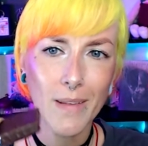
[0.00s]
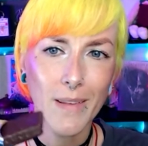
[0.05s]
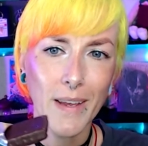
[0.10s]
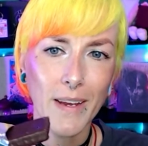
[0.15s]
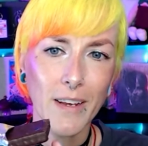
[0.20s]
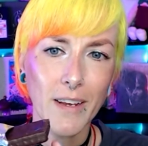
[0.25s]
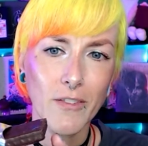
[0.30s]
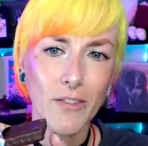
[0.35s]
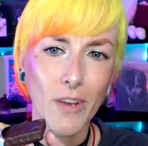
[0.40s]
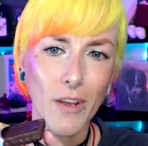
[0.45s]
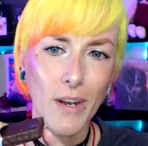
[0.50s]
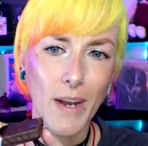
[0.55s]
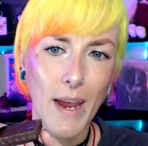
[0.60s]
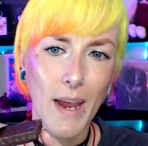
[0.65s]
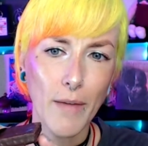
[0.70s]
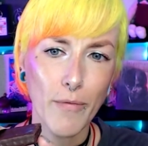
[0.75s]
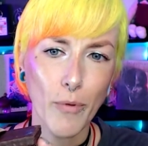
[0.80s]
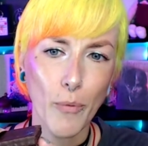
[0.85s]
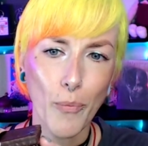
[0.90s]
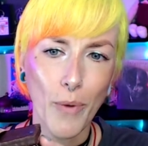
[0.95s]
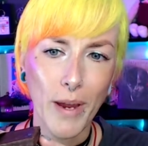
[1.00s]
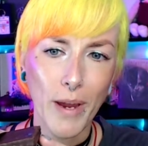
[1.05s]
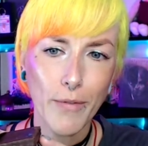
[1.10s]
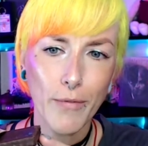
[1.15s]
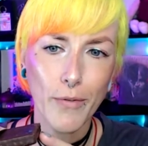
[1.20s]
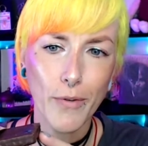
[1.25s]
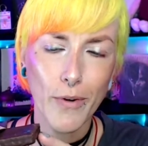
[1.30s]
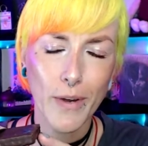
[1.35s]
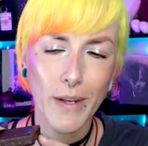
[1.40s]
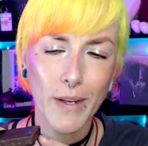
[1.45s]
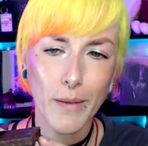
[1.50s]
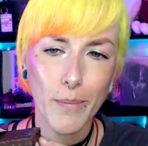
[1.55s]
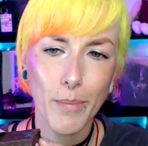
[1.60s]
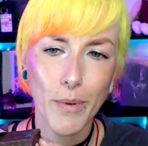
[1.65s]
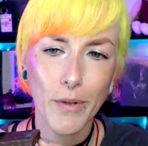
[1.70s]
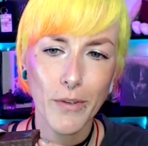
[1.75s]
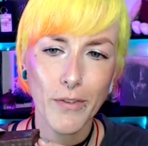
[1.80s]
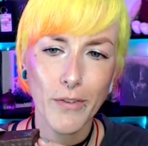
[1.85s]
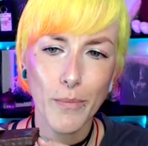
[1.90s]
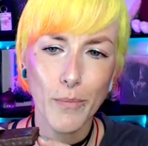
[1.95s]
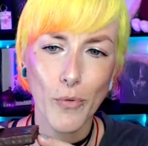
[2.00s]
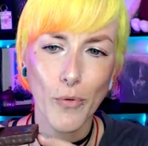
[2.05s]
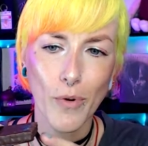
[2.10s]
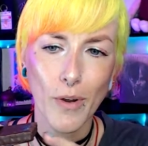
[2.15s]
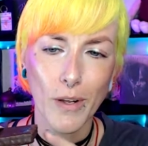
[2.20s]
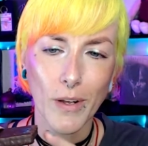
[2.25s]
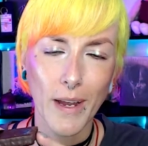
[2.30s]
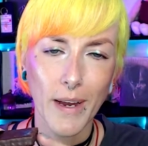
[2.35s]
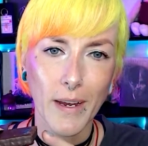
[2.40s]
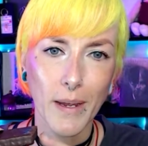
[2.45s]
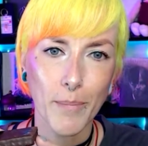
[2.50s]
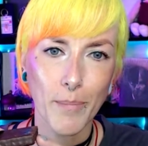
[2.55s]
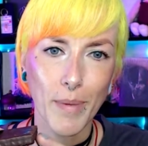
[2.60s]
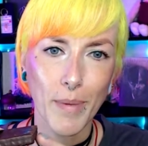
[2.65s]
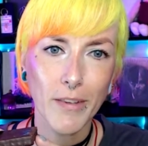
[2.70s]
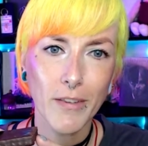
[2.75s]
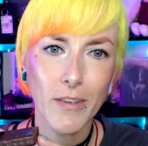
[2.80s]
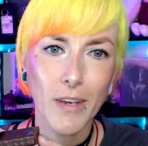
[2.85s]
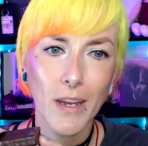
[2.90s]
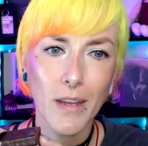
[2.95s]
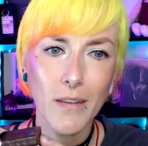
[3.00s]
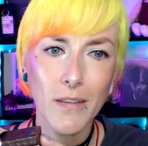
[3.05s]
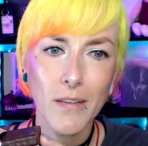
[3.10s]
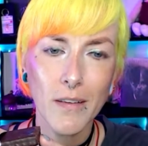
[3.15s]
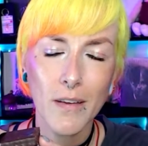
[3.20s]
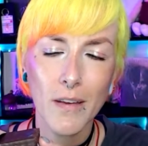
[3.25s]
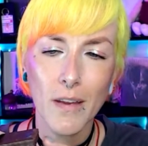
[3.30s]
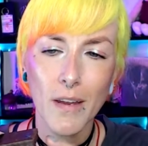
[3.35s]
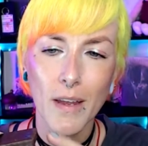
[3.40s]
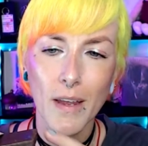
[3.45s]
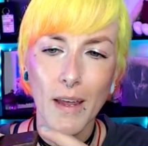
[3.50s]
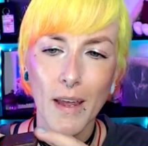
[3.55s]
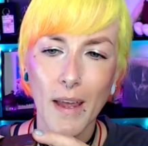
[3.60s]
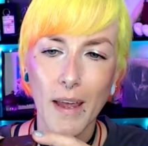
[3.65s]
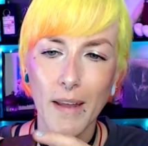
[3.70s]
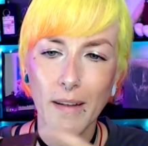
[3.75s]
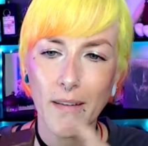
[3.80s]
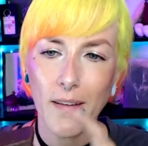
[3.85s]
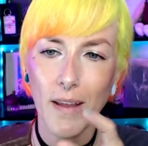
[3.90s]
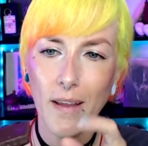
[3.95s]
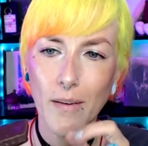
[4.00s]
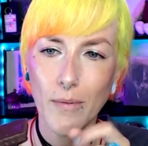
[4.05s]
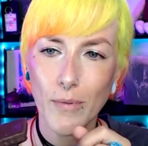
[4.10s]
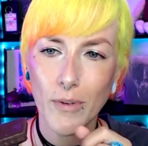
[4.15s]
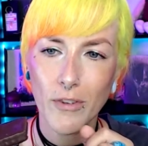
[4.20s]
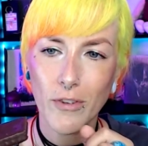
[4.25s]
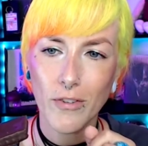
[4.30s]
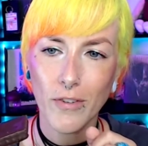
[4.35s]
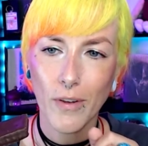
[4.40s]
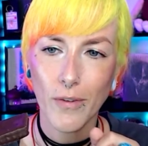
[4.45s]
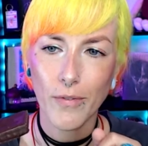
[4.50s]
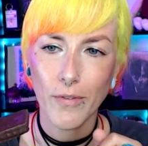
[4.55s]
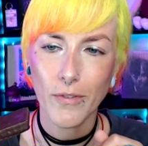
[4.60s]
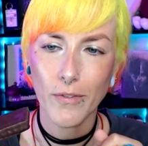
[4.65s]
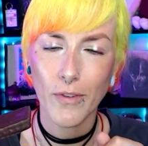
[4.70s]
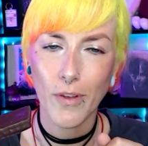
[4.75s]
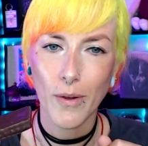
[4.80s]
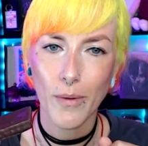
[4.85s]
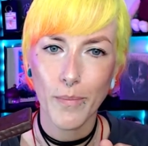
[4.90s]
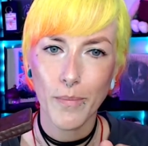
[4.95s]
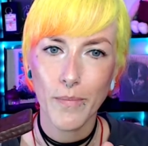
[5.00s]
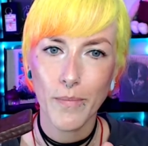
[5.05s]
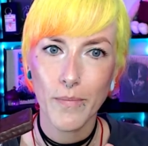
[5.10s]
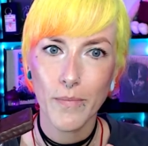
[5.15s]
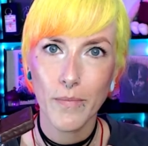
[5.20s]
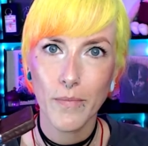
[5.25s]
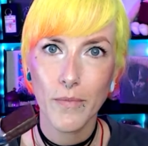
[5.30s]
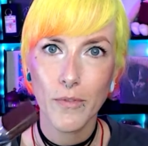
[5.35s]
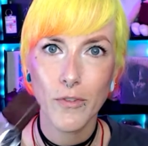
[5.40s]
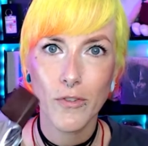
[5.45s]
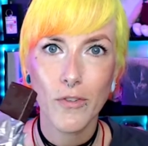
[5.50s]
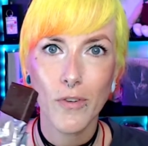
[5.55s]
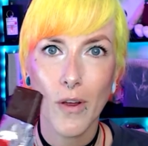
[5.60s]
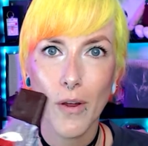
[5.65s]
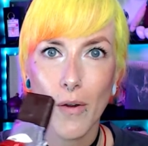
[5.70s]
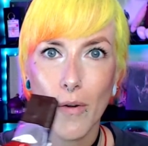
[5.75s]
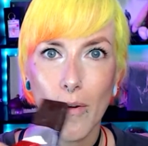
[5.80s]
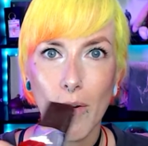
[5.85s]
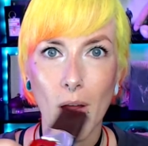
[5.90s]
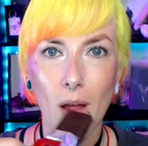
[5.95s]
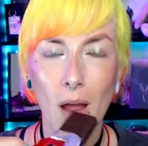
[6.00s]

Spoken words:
it's gonna have a wafer at the bottom or like a biscuit, and then with stuff on top. So